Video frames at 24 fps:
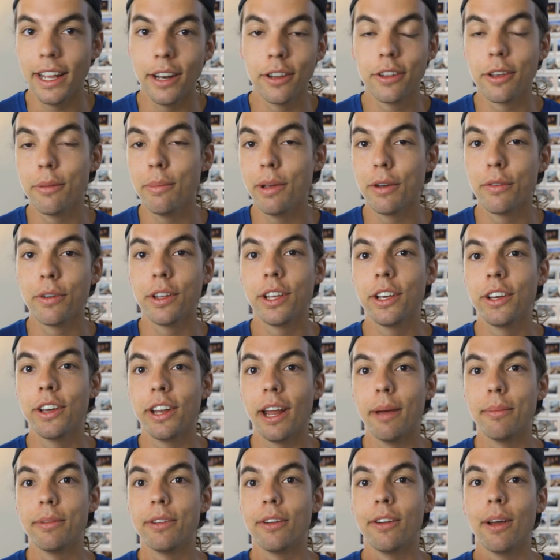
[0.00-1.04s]
It's gonna be a really good
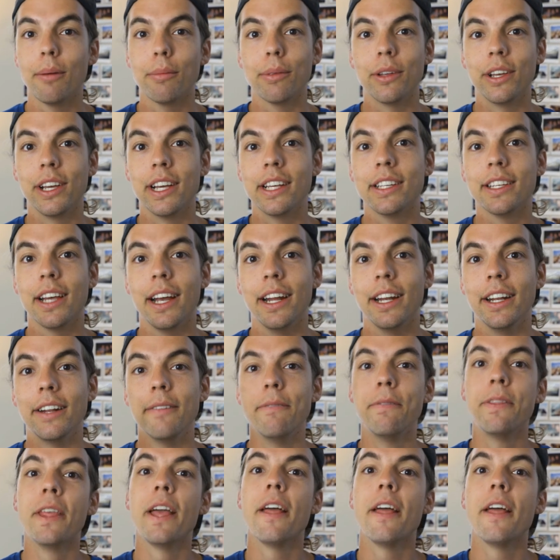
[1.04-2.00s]
episode. I'm really excited.